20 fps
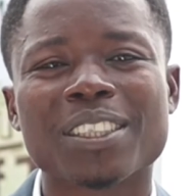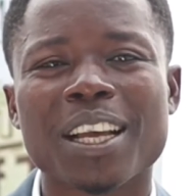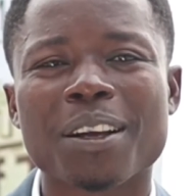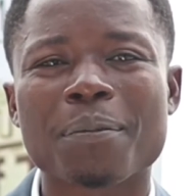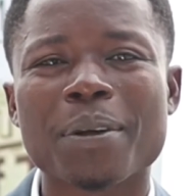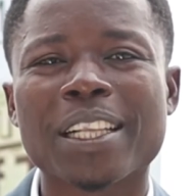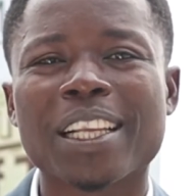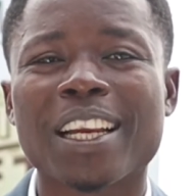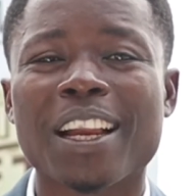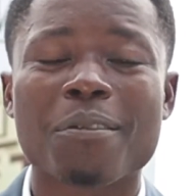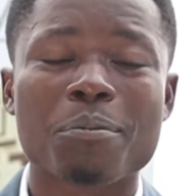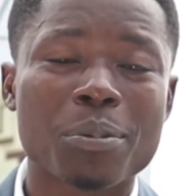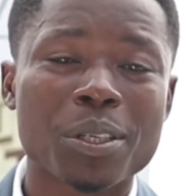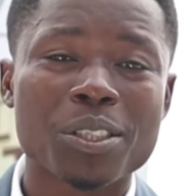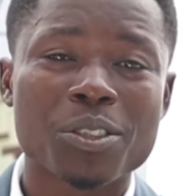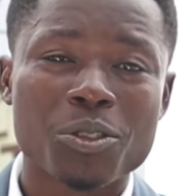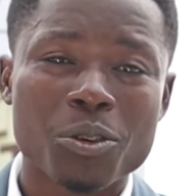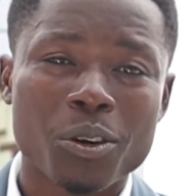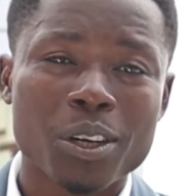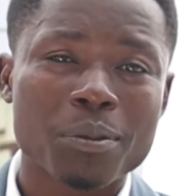segment, and I've
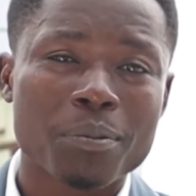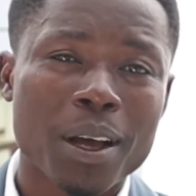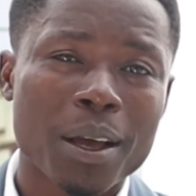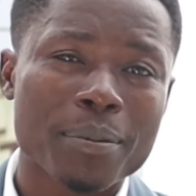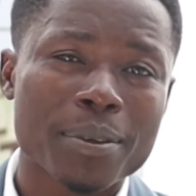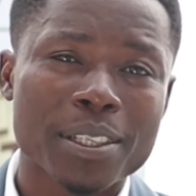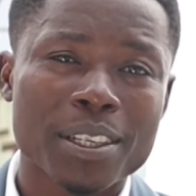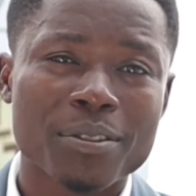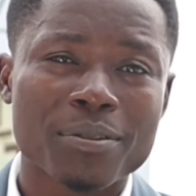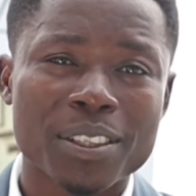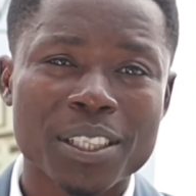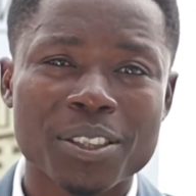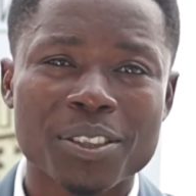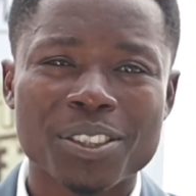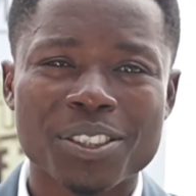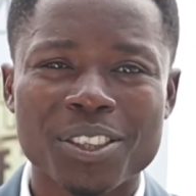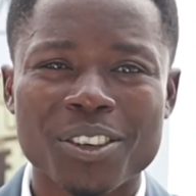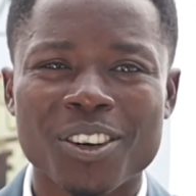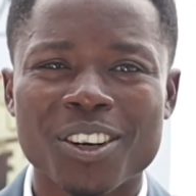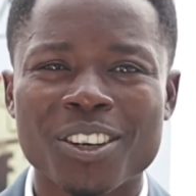been joined by Mr. Victor
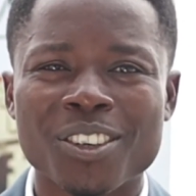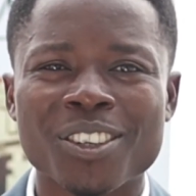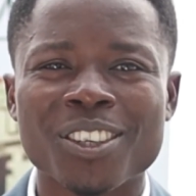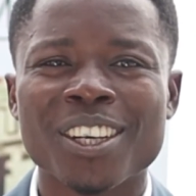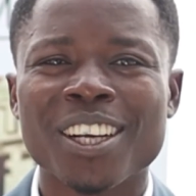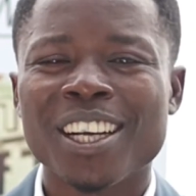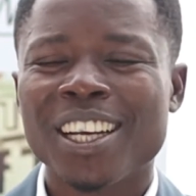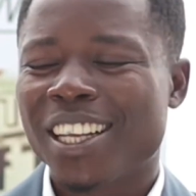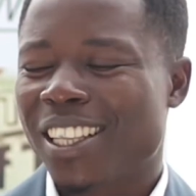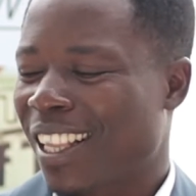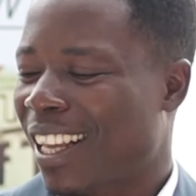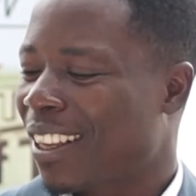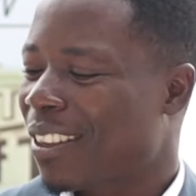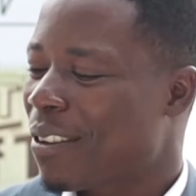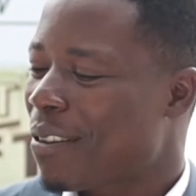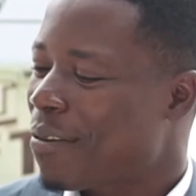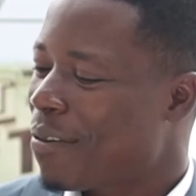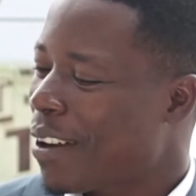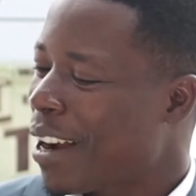Sioko. Thank you